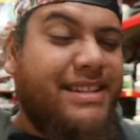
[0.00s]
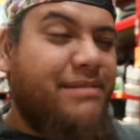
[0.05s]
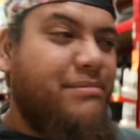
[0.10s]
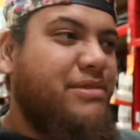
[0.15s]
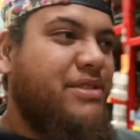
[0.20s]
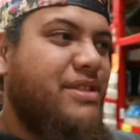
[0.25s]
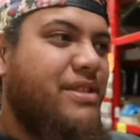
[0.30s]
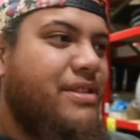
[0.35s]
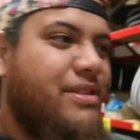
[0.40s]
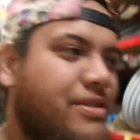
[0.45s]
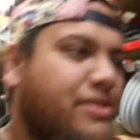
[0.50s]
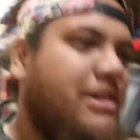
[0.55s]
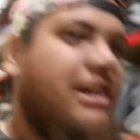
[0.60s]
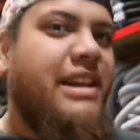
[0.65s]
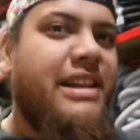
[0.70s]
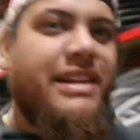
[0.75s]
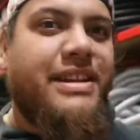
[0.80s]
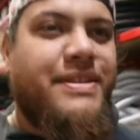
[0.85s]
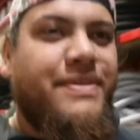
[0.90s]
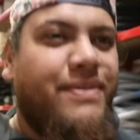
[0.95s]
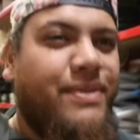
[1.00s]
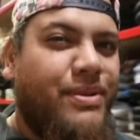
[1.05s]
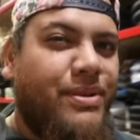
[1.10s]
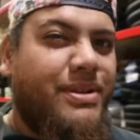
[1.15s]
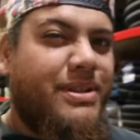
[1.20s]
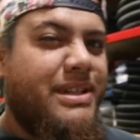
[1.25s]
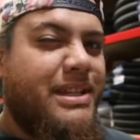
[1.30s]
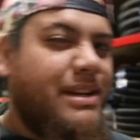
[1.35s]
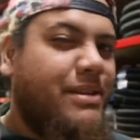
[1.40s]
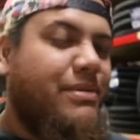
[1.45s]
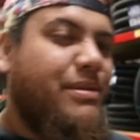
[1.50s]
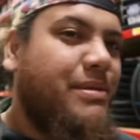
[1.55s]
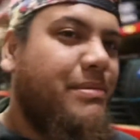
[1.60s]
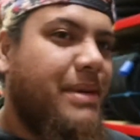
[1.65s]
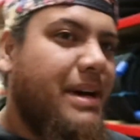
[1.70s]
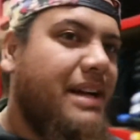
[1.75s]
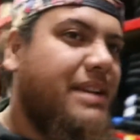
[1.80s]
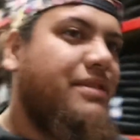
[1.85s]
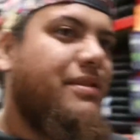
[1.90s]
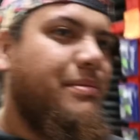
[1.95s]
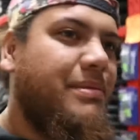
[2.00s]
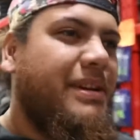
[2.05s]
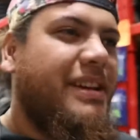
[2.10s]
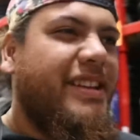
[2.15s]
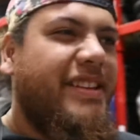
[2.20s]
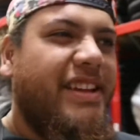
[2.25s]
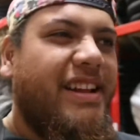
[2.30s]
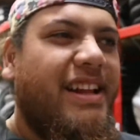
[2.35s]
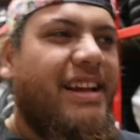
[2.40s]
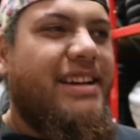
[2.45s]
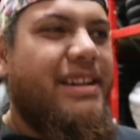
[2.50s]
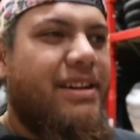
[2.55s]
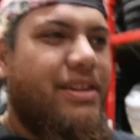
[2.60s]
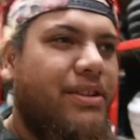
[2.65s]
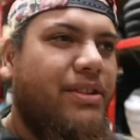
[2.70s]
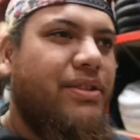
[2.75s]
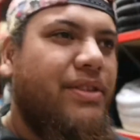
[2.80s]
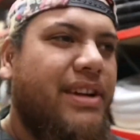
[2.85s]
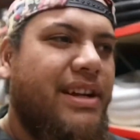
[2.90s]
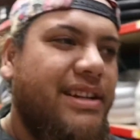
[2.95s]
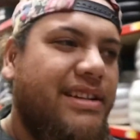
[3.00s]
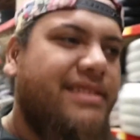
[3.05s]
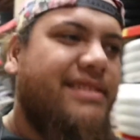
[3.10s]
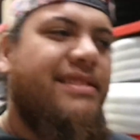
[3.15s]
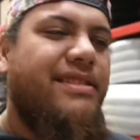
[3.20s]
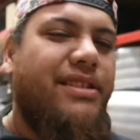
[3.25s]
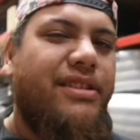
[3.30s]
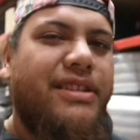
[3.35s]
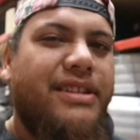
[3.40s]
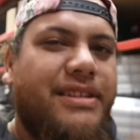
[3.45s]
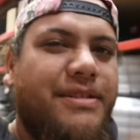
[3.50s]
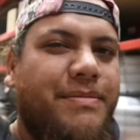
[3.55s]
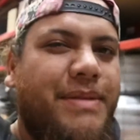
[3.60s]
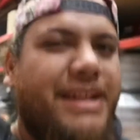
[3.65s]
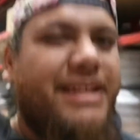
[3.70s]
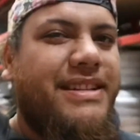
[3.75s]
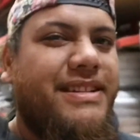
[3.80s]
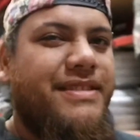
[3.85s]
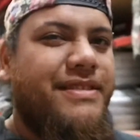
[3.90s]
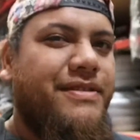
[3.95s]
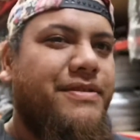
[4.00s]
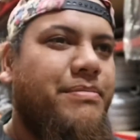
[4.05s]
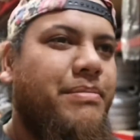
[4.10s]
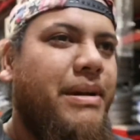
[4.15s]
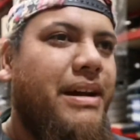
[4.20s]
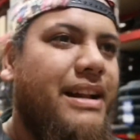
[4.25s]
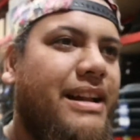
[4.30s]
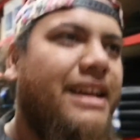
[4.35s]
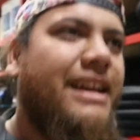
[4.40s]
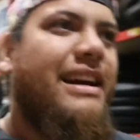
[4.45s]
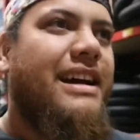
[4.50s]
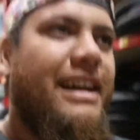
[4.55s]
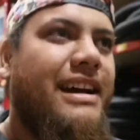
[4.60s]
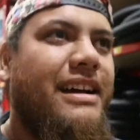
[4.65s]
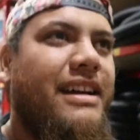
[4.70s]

I'm just going to try these four because I don't want to buy too many. They're like a dollar each. Not expensive, but like,